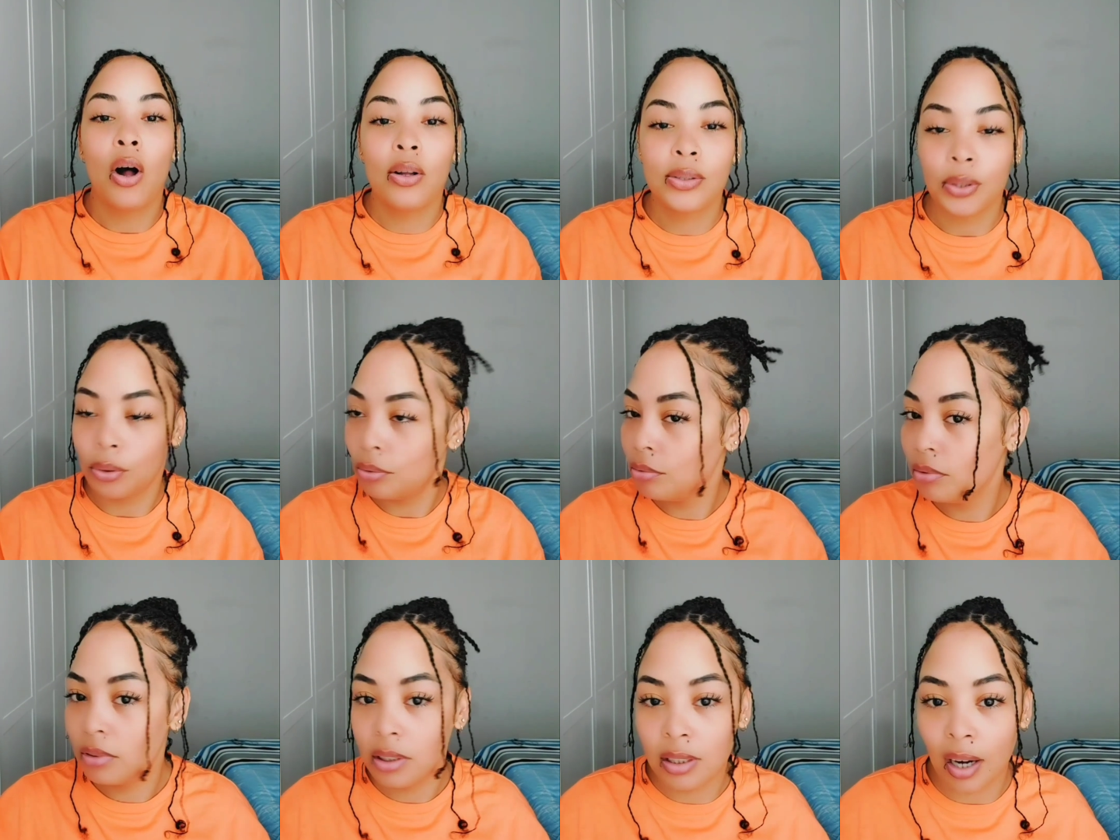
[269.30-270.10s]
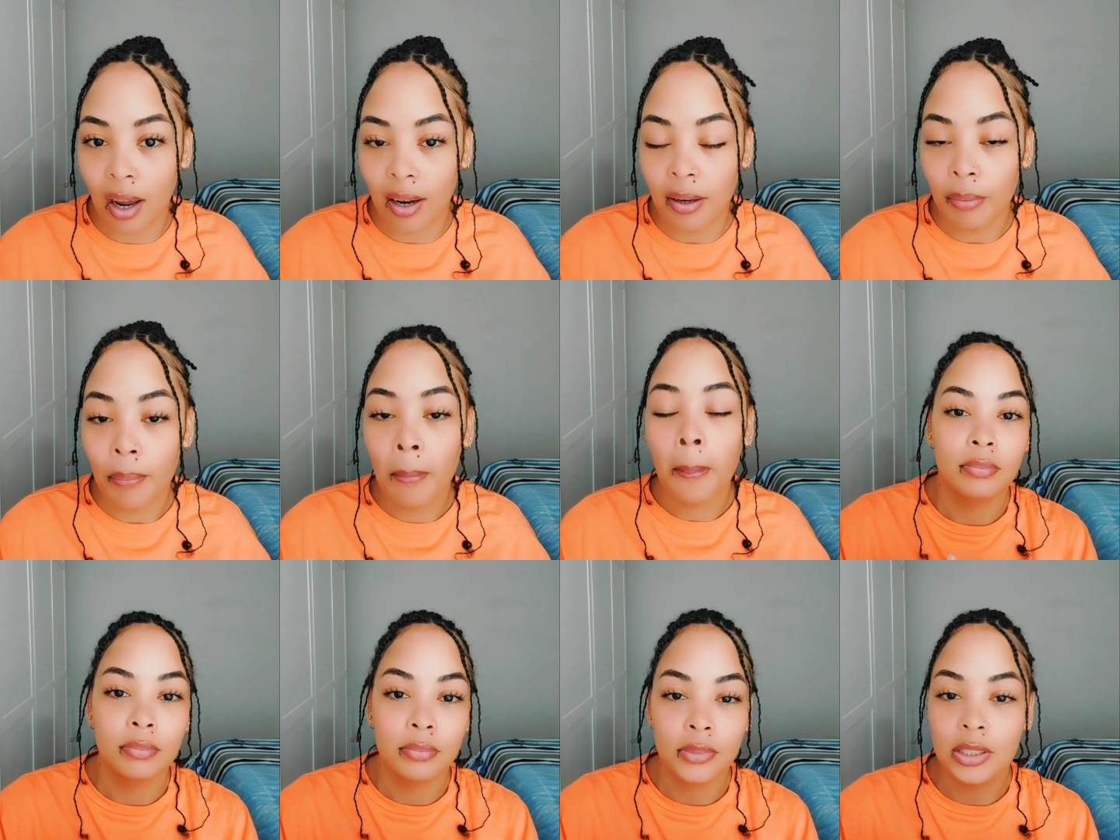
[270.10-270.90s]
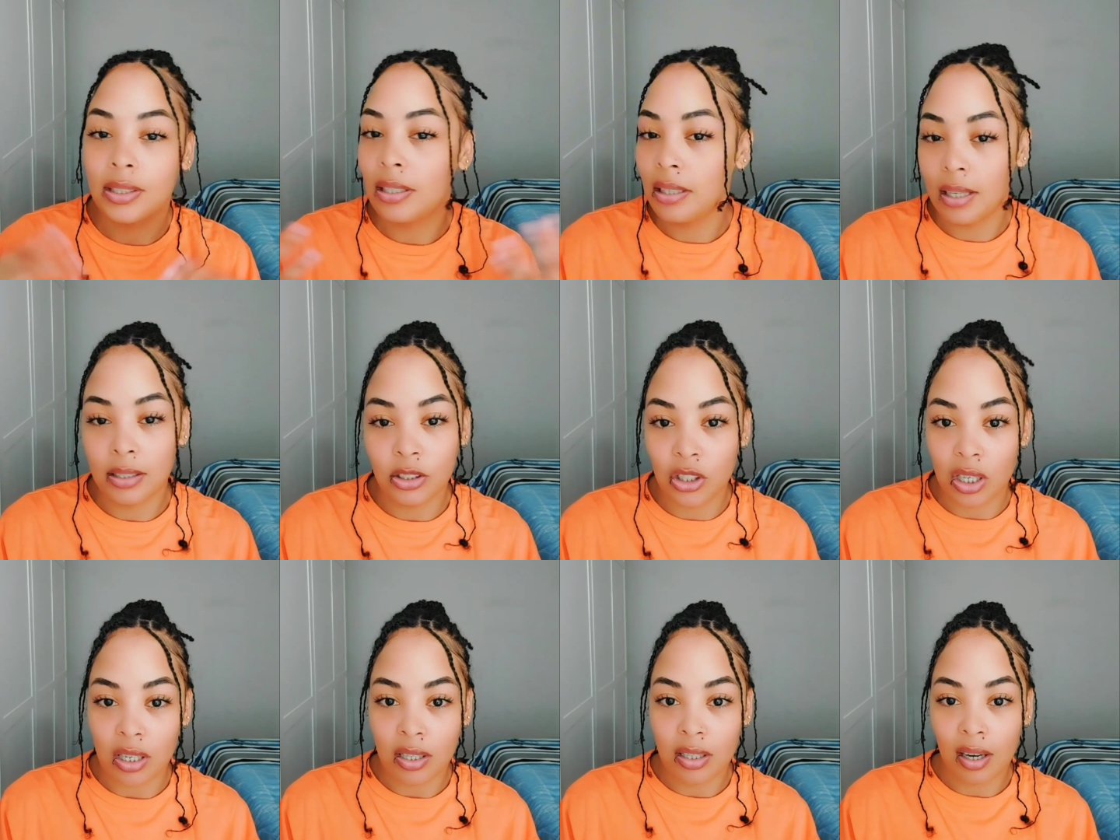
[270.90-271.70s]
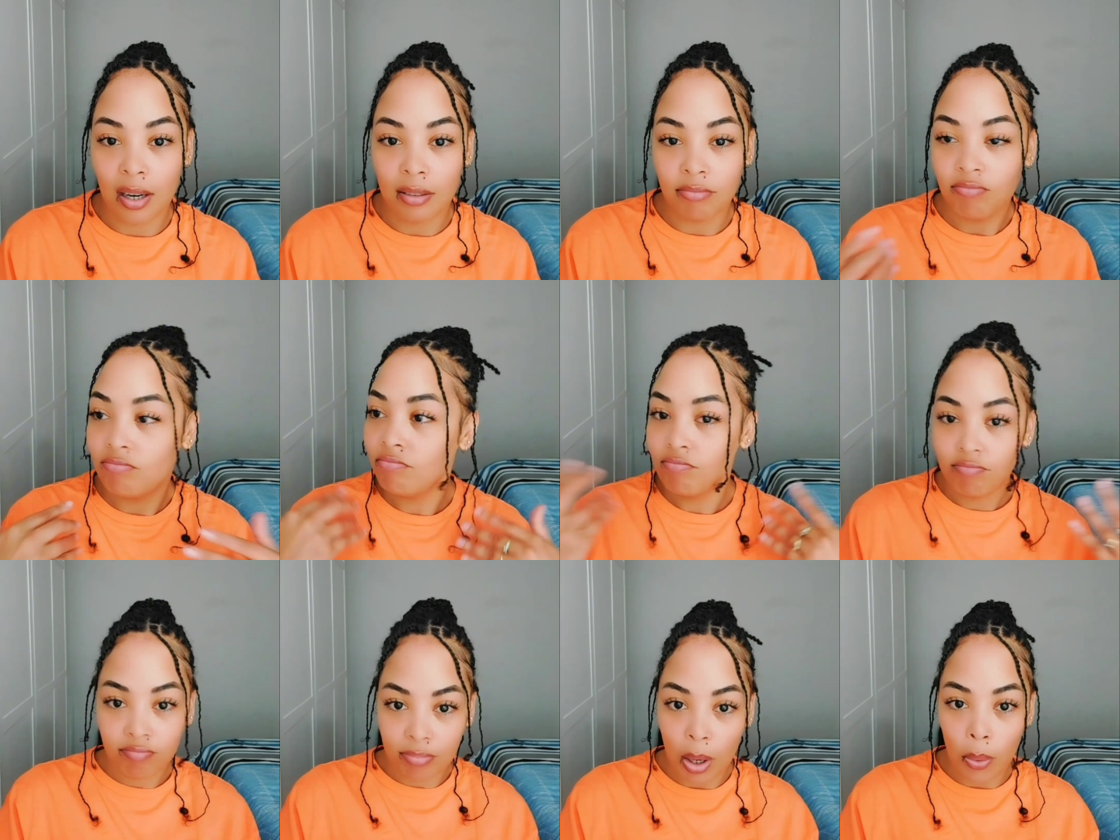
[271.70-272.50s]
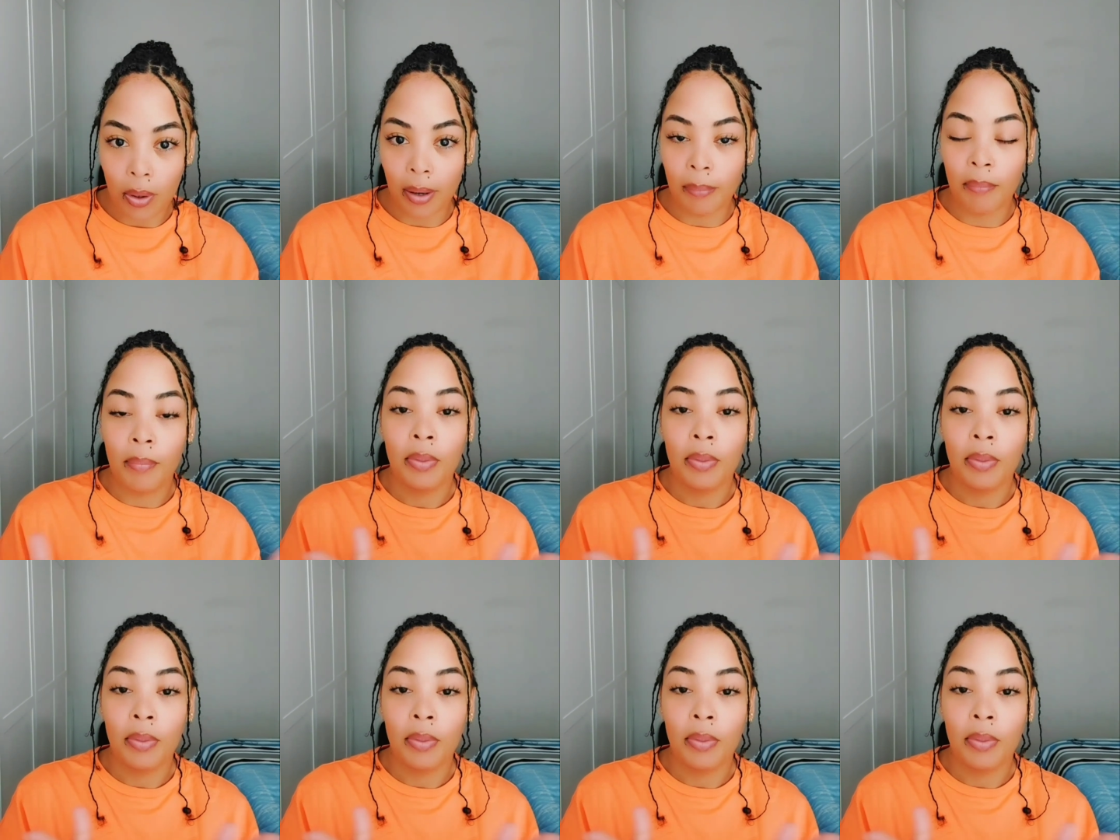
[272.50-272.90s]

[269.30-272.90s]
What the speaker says: Also dry, because the hair is generally dry. Okay.